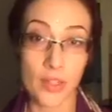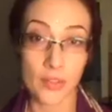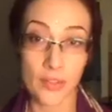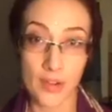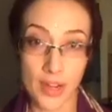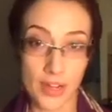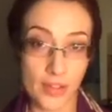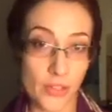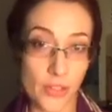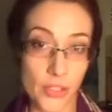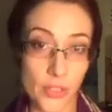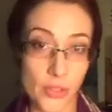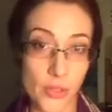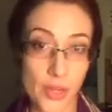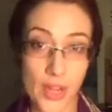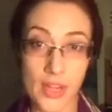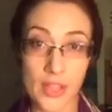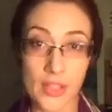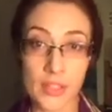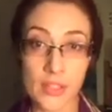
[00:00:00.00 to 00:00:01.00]
around you,
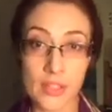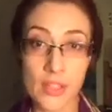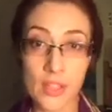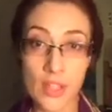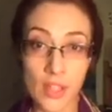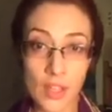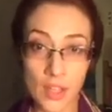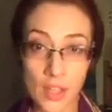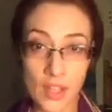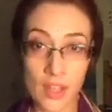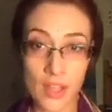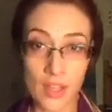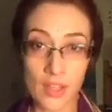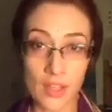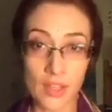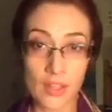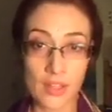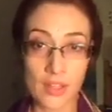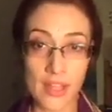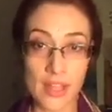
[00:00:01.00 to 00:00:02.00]
and
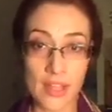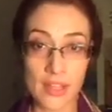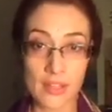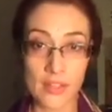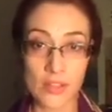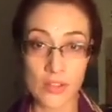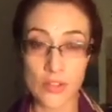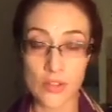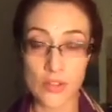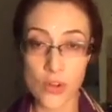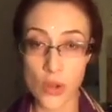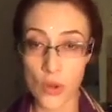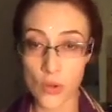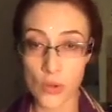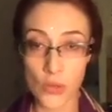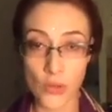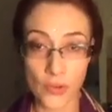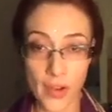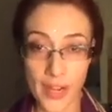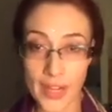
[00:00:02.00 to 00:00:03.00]
there's
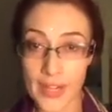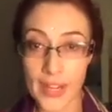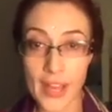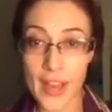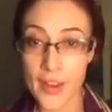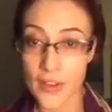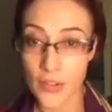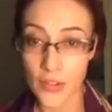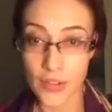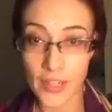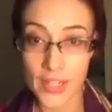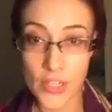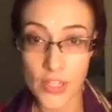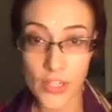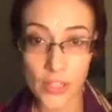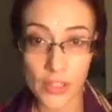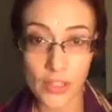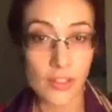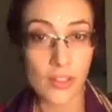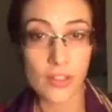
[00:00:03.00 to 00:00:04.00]
no greater
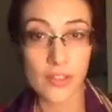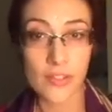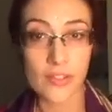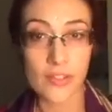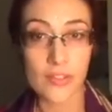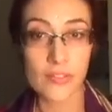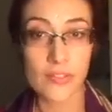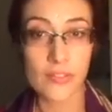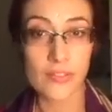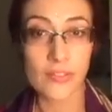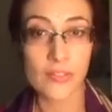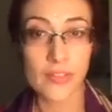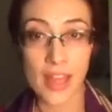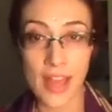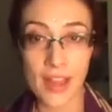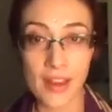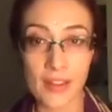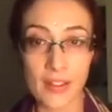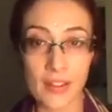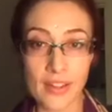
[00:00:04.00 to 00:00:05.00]
adoration
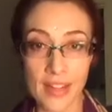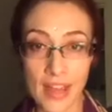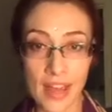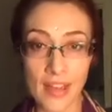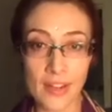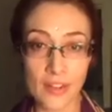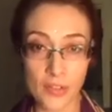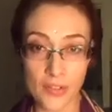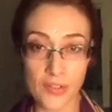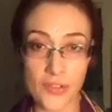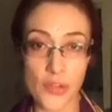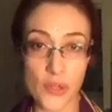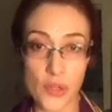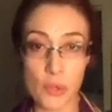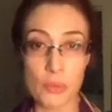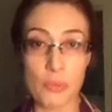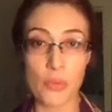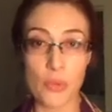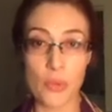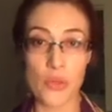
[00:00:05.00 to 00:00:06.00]
than that of a
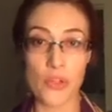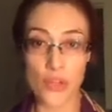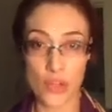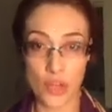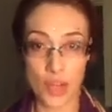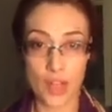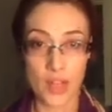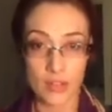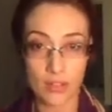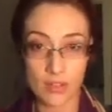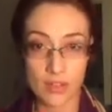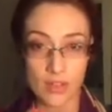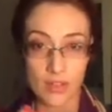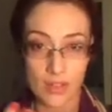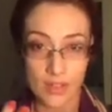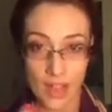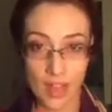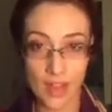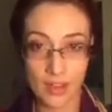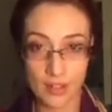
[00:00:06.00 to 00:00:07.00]
newborn child, and
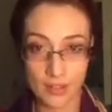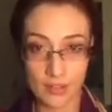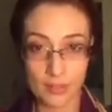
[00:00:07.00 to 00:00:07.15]
that